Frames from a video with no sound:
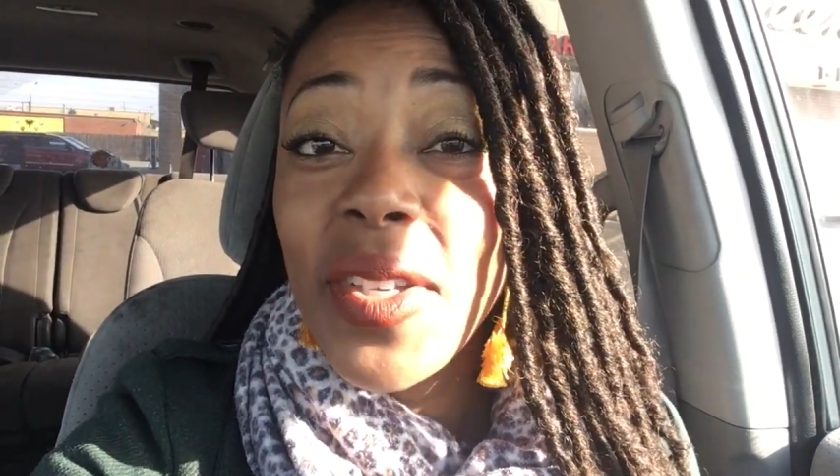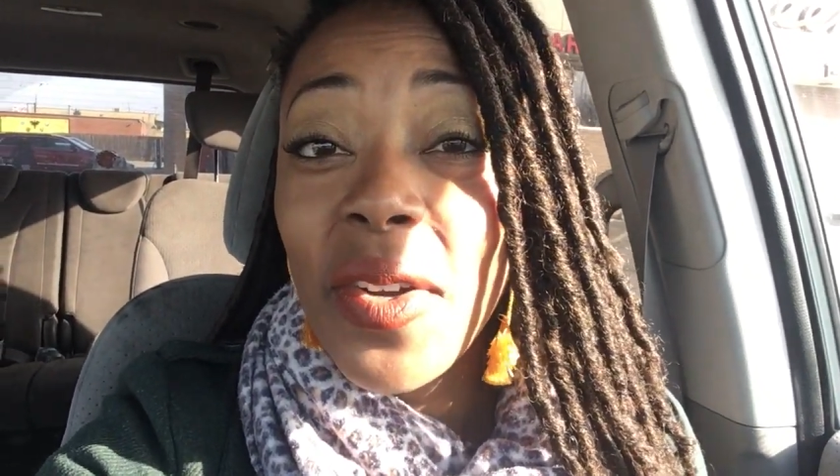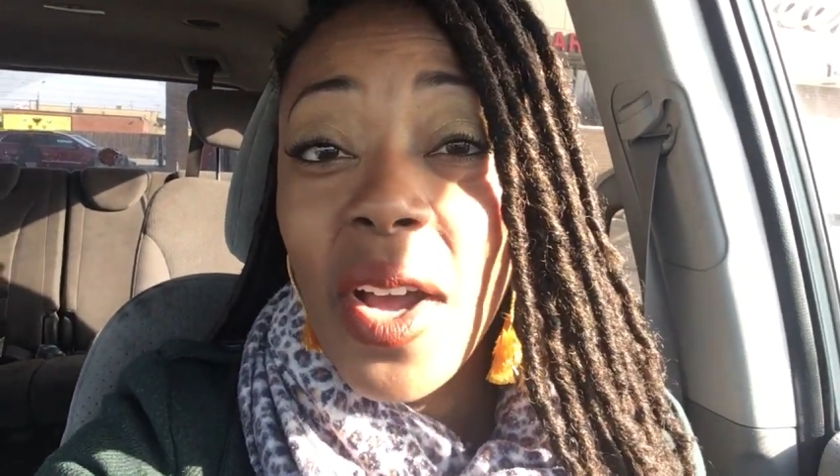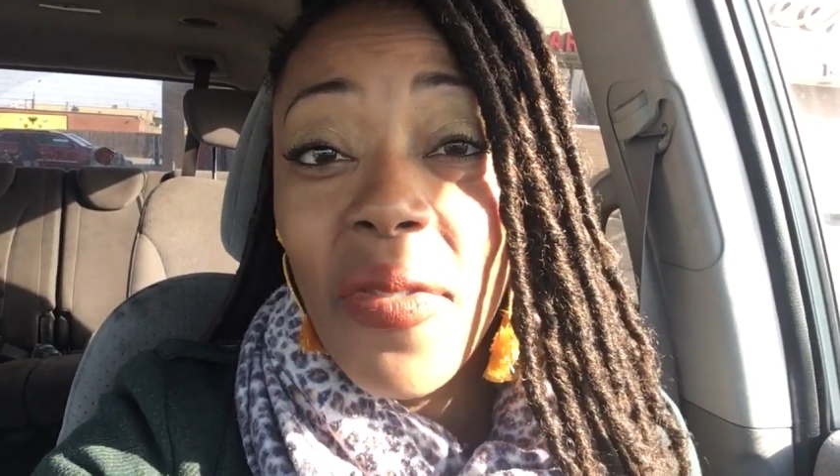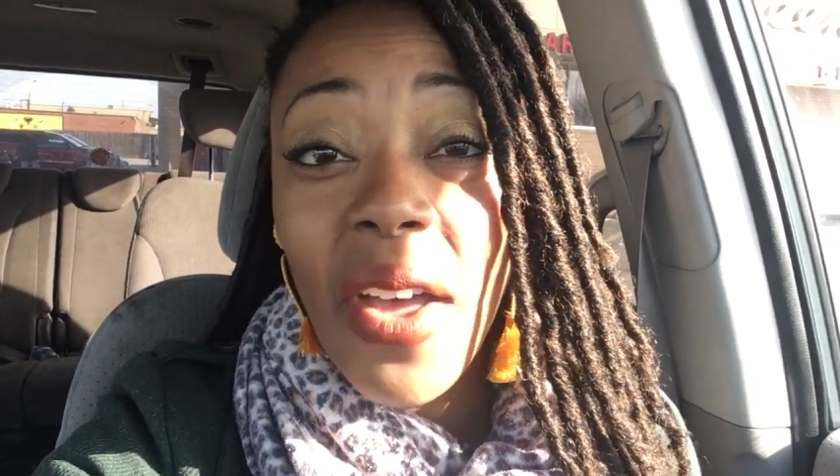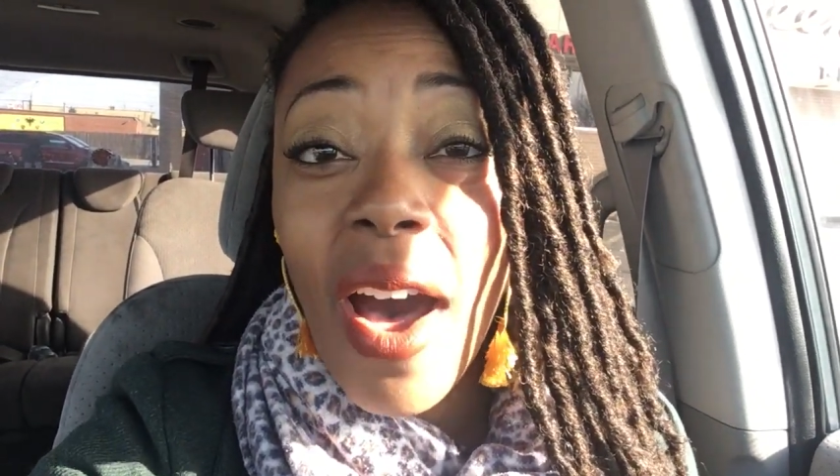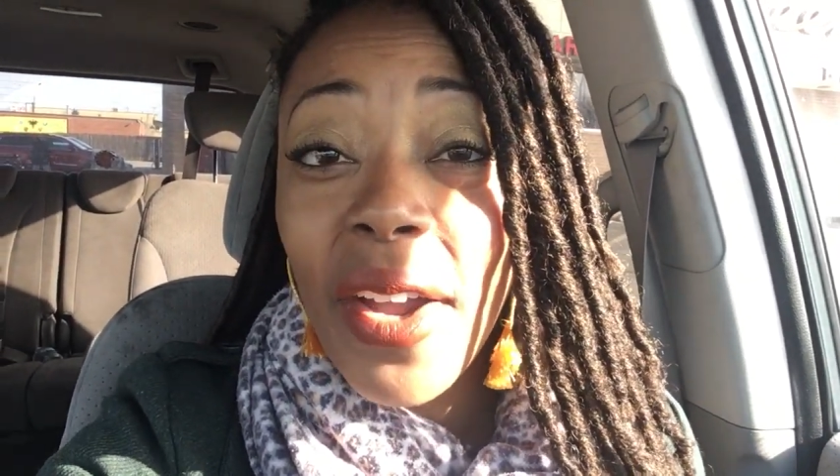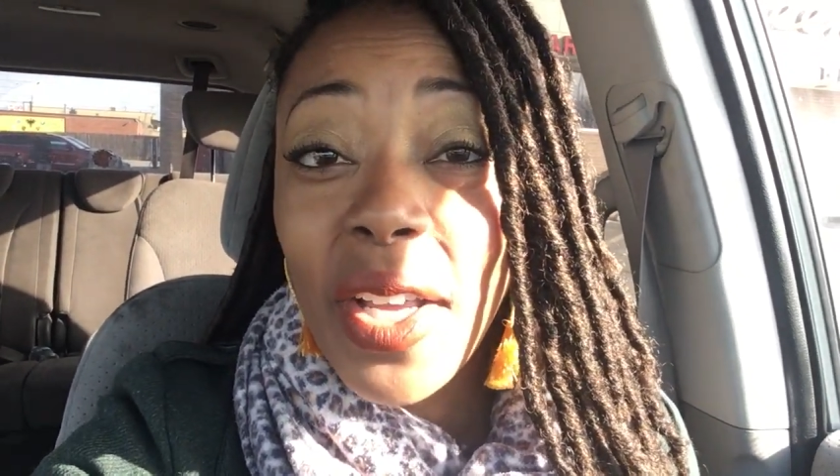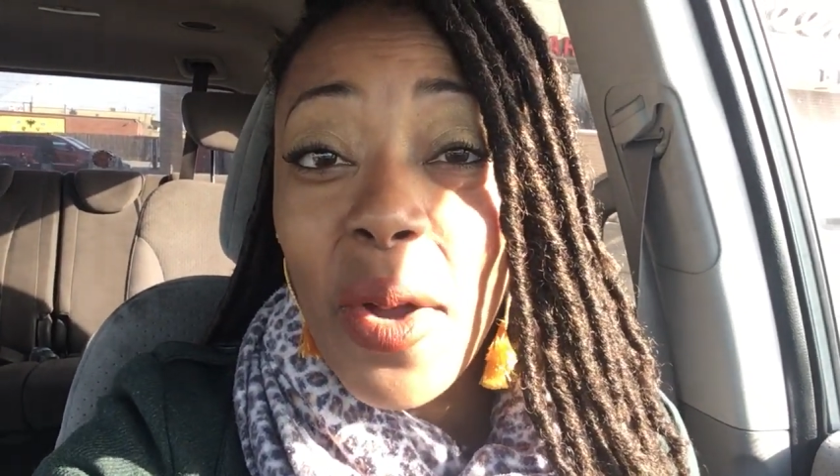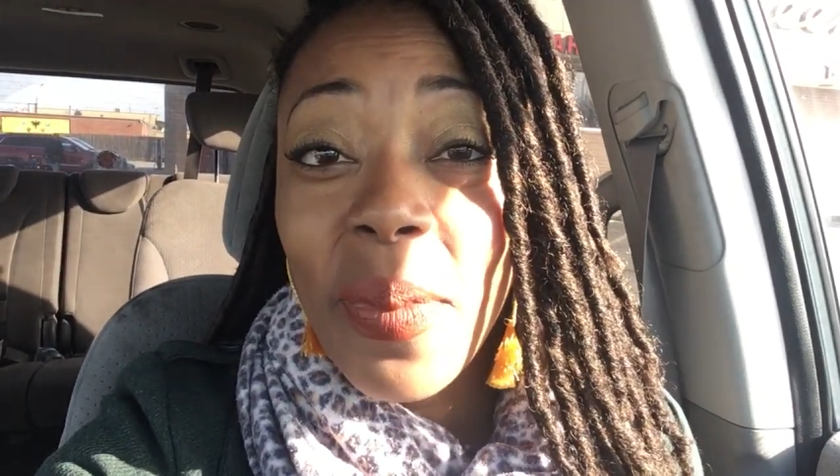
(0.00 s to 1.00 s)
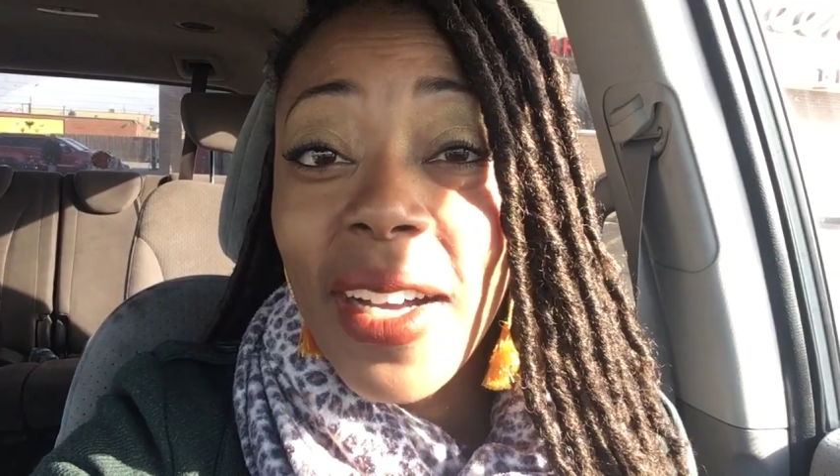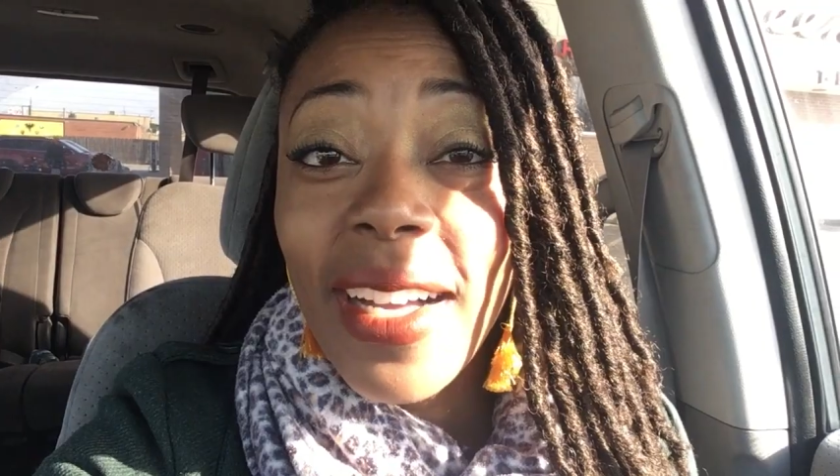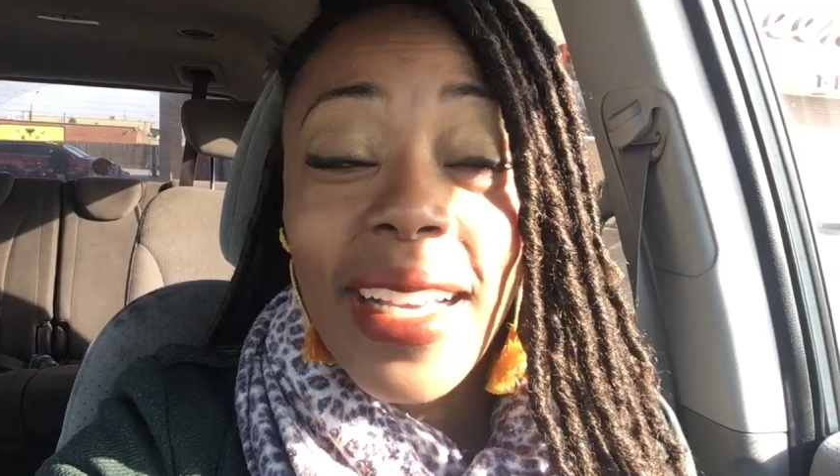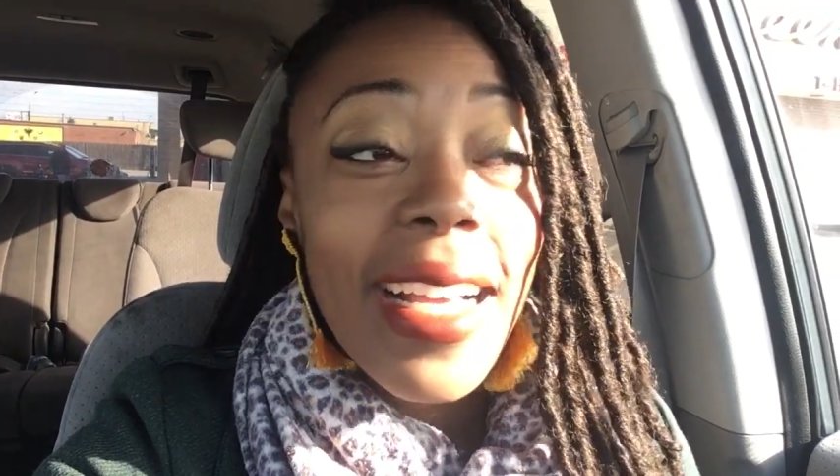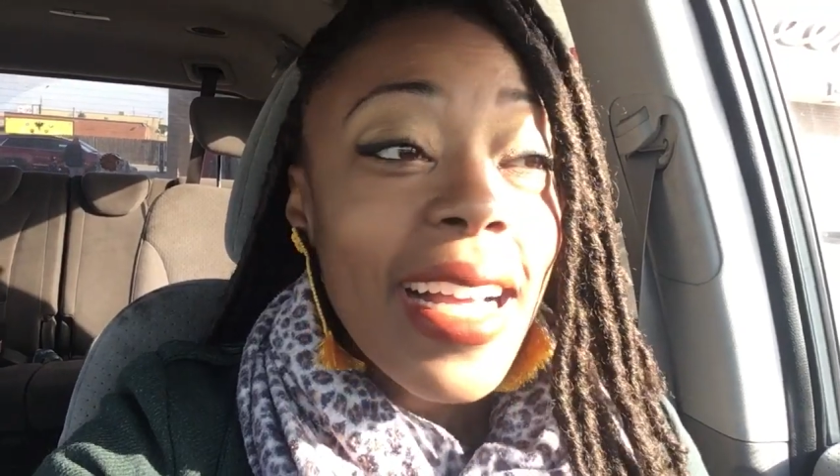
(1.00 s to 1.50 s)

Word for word: turn off the audiobook.